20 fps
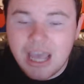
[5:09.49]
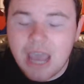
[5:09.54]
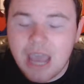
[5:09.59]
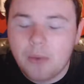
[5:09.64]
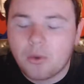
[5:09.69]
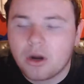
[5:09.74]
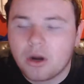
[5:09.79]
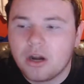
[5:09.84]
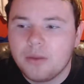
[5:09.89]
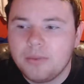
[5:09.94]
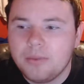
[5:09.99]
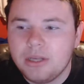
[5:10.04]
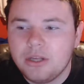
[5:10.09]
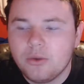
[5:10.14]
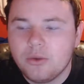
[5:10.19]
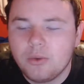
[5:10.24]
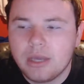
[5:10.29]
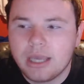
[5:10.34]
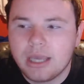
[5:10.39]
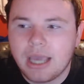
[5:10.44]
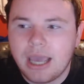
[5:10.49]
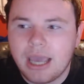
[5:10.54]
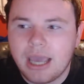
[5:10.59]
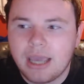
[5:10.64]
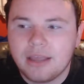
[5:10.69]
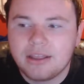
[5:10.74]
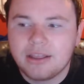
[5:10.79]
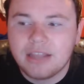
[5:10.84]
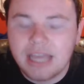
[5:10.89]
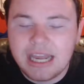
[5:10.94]
And we're going to be doing
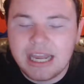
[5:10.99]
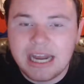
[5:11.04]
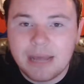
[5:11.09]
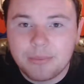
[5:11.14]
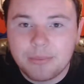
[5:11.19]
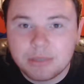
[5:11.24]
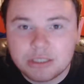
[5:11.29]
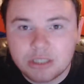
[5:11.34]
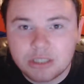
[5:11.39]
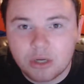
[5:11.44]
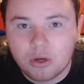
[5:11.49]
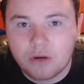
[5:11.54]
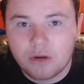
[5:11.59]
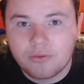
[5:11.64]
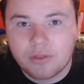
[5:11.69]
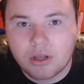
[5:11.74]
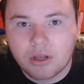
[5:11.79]
a late episode of